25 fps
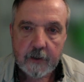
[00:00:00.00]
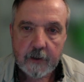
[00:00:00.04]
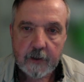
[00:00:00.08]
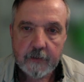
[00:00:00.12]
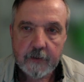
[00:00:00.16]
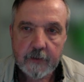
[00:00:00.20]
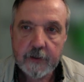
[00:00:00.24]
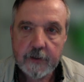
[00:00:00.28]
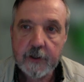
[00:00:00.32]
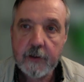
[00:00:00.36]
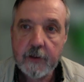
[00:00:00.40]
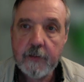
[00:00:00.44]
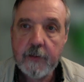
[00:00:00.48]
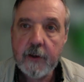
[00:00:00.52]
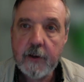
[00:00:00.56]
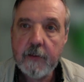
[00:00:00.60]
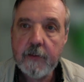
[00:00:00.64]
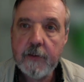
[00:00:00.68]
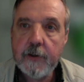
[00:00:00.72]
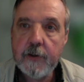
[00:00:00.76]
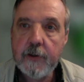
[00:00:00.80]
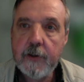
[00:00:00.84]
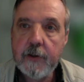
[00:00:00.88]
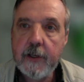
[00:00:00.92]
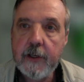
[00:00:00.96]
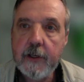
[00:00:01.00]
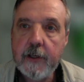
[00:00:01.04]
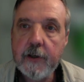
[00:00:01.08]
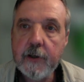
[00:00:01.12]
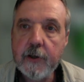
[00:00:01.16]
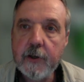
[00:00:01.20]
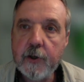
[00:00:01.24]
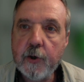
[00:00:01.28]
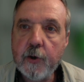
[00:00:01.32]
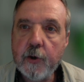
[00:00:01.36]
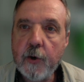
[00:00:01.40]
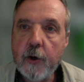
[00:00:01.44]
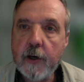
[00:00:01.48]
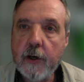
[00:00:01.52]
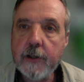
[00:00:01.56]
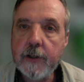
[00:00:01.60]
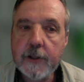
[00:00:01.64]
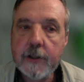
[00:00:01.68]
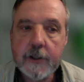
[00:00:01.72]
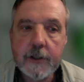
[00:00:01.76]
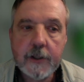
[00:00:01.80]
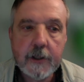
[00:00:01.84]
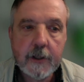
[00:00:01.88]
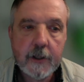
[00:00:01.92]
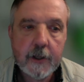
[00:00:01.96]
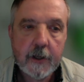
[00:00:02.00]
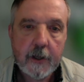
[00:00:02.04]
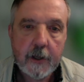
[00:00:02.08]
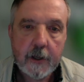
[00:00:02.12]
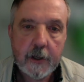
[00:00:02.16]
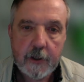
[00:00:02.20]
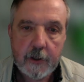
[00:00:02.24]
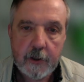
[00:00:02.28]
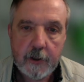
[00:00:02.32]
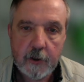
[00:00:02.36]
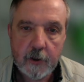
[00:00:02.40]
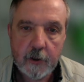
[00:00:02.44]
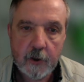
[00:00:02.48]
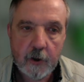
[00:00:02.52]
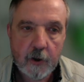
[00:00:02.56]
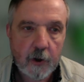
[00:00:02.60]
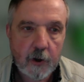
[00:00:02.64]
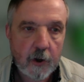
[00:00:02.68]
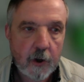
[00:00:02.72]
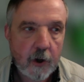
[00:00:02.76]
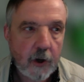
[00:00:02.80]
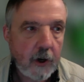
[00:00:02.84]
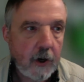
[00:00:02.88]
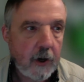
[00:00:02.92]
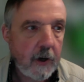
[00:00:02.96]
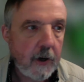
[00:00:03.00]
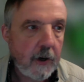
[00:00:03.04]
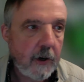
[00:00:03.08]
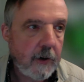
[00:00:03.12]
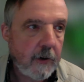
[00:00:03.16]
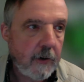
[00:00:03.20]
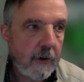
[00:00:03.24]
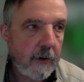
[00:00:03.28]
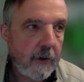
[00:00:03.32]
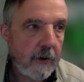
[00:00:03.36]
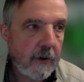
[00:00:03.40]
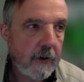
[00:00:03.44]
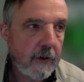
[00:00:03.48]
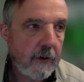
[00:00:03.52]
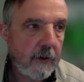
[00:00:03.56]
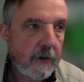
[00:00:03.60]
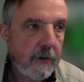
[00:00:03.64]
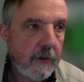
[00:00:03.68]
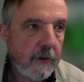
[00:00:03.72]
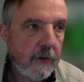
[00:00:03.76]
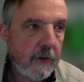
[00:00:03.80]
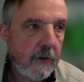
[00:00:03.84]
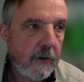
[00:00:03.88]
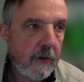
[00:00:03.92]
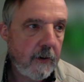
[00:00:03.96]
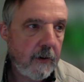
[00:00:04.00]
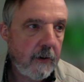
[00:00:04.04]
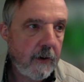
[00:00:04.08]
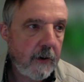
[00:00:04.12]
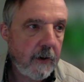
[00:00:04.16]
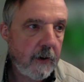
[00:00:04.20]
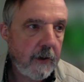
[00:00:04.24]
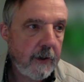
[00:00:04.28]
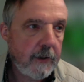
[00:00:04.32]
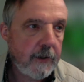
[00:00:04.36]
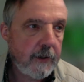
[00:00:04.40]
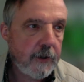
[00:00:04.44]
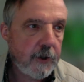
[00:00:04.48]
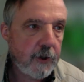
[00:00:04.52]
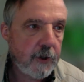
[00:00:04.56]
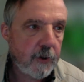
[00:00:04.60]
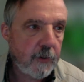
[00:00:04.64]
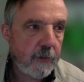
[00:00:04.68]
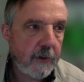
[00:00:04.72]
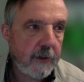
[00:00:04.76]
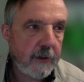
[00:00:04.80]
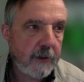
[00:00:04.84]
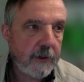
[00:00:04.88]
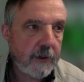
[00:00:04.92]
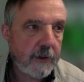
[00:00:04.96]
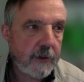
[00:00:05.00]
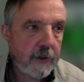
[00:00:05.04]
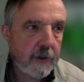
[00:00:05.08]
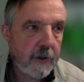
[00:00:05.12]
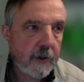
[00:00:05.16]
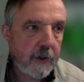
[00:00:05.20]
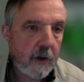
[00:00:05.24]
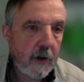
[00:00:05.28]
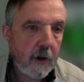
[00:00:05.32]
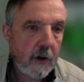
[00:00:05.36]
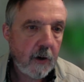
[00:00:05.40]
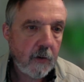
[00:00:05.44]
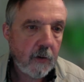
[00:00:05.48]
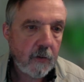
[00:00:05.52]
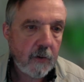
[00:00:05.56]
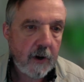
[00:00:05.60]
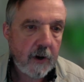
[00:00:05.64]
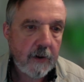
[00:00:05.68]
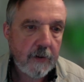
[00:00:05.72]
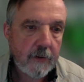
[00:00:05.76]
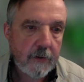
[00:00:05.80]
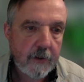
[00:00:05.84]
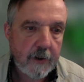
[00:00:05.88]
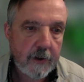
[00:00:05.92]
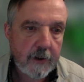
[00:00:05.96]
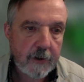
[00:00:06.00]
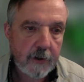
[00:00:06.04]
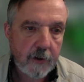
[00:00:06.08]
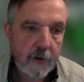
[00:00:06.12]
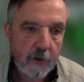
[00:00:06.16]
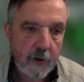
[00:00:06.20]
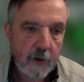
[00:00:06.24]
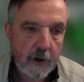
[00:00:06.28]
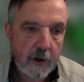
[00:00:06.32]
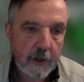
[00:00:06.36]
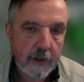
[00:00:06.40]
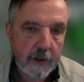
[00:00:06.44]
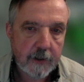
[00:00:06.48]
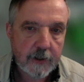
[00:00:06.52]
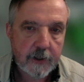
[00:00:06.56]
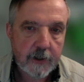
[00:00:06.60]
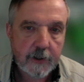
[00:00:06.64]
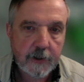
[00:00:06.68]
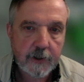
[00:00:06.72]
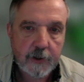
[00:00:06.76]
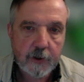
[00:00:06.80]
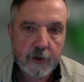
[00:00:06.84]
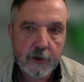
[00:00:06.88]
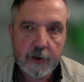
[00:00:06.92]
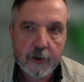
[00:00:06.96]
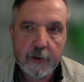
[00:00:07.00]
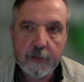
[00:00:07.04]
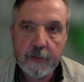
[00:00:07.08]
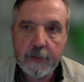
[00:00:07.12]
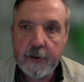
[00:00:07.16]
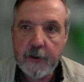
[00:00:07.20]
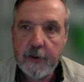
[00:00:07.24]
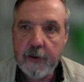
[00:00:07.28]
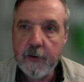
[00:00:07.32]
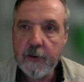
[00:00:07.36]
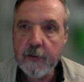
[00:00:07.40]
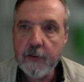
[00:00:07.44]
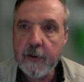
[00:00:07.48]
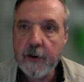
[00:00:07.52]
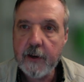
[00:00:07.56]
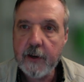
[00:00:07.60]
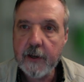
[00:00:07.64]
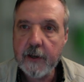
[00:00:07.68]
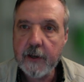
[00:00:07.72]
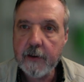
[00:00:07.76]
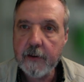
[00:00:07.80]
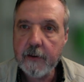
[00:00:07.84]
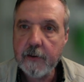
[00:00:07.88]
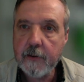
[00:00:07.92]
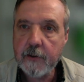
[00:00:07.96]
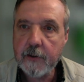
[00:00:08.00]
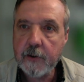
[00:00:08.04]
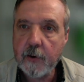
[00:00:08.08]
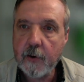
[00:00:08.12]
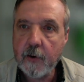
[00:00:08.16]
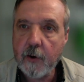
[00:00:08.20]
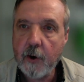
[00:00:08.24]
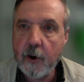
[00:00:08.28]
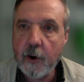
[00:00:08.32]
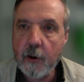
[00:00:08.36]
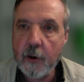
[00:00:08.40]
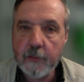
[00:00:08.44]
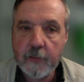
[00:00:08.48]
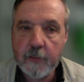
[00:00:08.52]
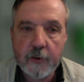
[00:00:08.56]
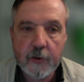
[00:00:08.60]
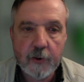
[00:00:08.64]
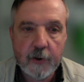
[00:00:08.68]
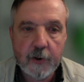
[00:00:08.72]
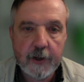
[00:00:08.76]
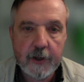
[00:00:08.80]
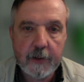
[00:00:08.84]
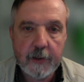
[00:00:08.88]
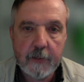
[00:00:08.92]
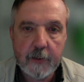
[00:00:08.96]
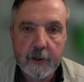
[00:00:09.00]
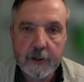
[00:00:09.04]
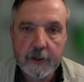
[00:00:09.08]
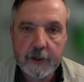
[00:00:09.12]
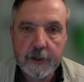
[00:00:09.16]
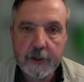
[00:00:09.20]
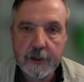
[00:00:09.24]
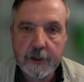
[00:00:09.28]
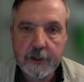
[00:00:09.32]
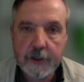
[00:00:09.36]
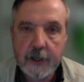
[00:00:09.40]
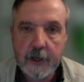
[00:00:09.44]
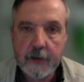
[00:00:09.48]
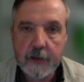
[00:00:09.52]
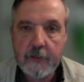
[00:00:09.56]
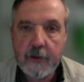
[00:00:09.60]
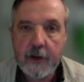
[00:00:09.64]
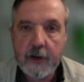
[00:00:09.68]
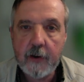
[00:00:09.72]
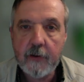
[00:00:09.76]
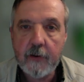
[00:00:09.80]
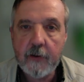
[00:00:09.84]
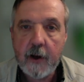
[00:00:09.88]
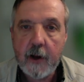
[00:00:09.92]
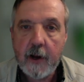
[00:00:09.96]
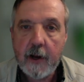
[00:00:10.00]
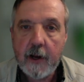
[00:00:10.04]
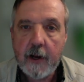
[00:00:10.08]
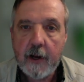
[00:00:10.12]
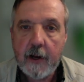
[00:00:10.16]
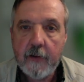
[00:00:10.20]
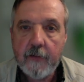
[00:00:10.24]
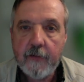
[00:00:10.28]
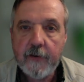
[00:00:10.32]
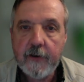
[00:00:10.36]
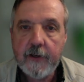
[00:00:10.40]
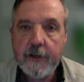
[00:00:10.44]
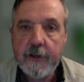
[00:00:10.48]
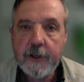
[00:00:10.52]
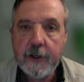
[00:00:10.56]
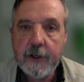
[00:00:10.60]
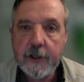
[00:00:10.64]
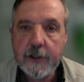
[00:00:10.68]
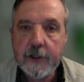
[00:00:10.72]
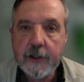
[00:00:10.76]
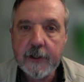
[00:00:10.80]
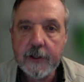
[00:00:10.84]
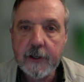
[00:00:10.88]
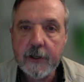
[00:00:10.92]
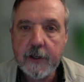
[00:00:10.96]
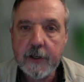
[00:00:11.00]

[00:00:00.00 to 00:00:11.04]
I mean, sometimes you need to trust your instruments rather than your eyes because your computer monitors are all pretty much the same. Now, if we just